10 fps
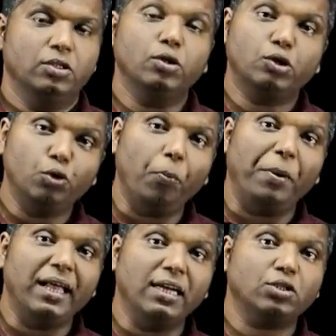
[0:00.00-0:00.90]
So 2
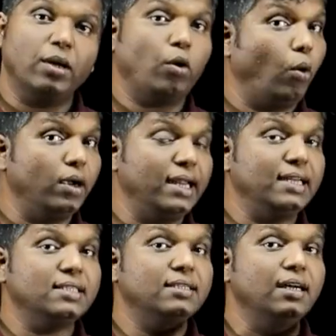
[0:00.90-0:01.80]
pi r square, already
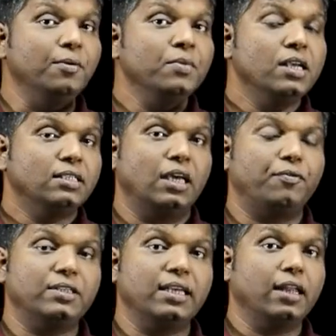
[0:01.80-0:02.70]
it is the
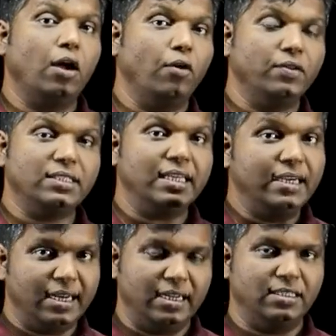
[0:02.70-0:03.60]
surface area of the
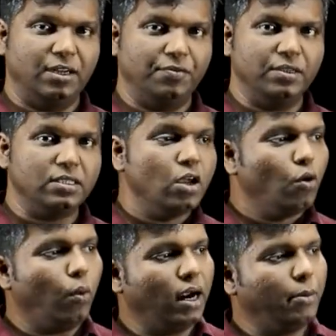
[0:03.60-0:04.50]
cylindrical surface.
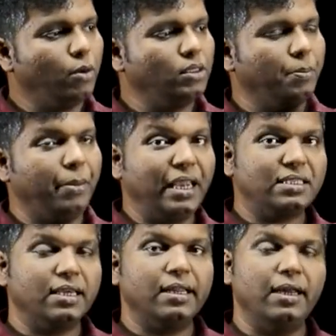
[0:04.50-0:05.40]
What about the
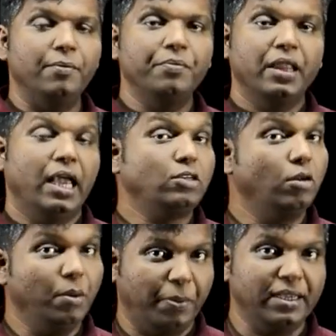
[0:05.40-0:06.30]
base area? It
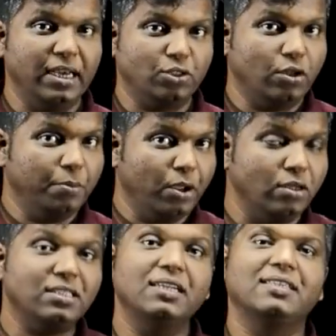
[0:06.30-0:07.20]
will be pi r square
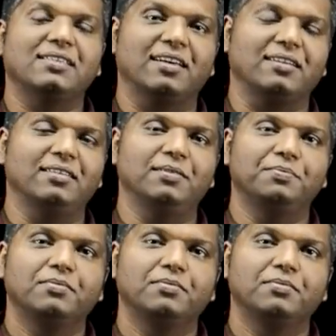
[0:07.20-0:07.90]
because it's a circle.